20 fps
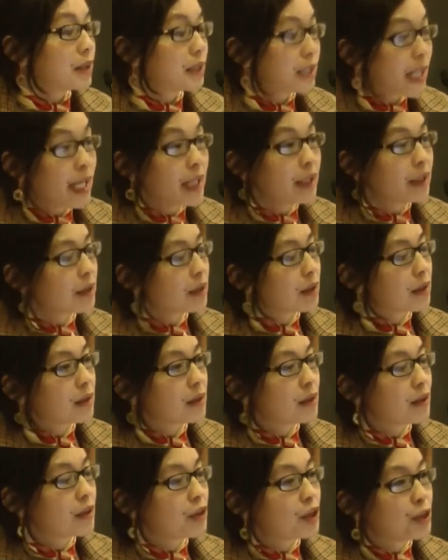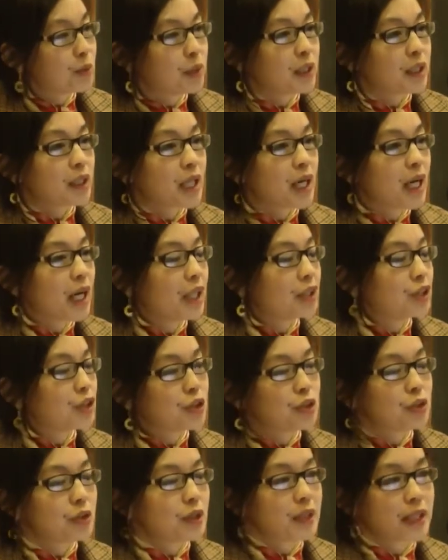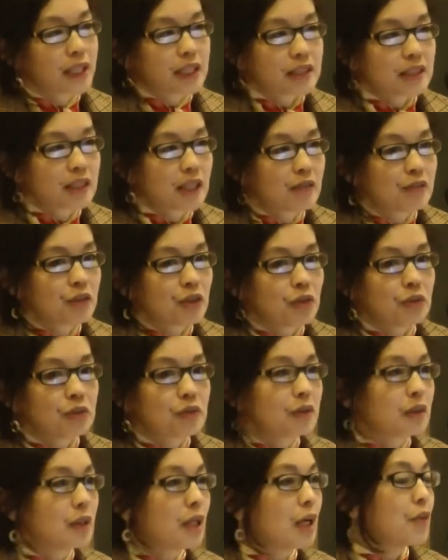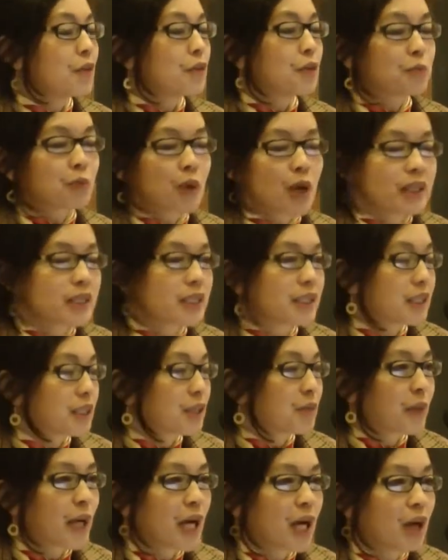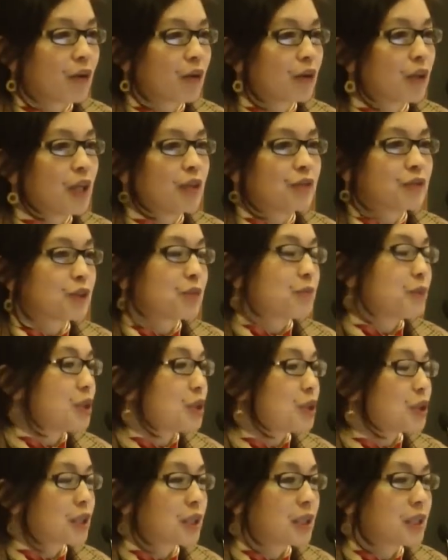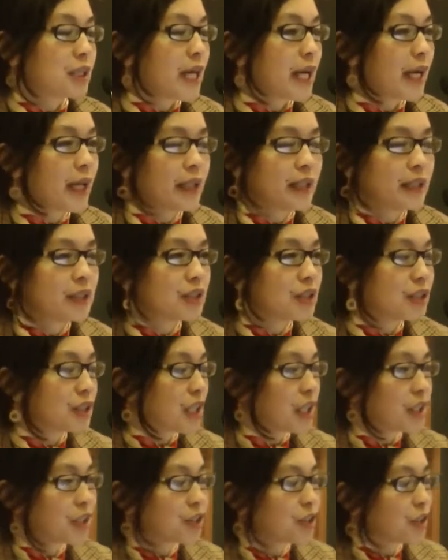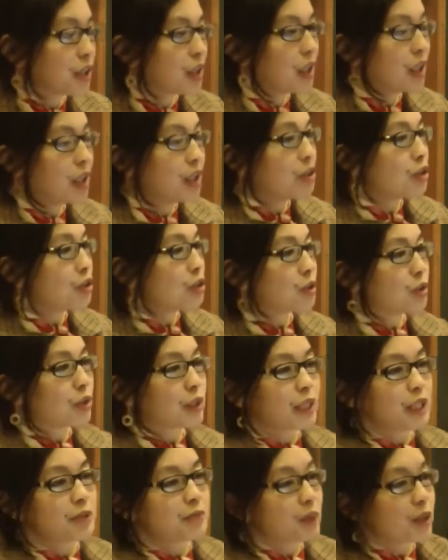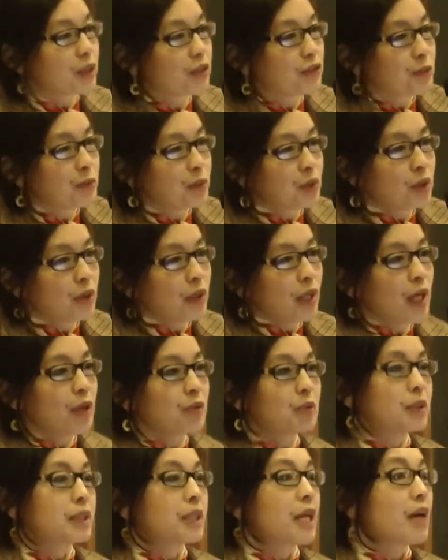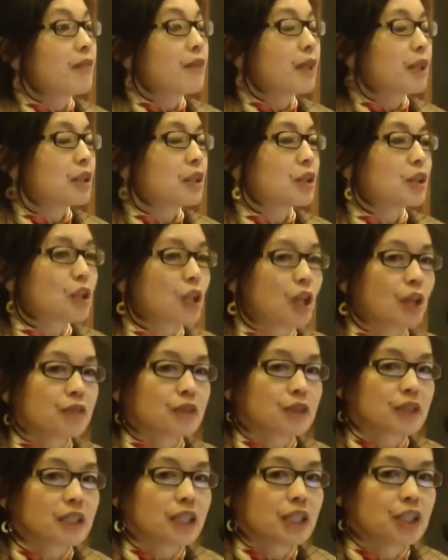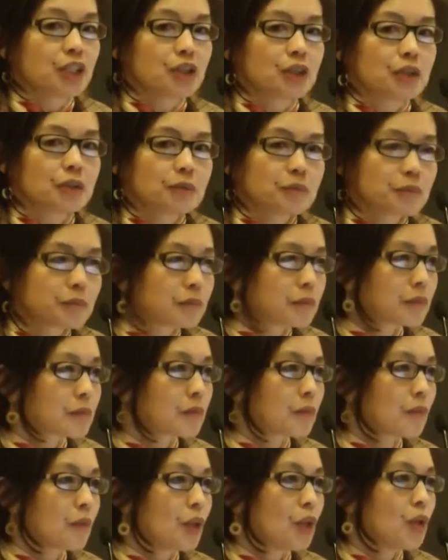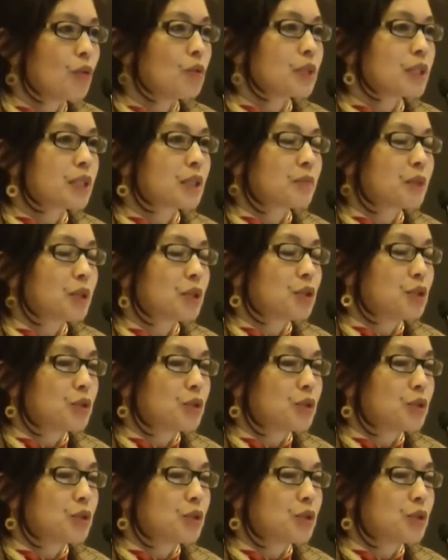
take humankind to the next level. The processing power of computers today is just truly unbelievable. I was having a conversation with someone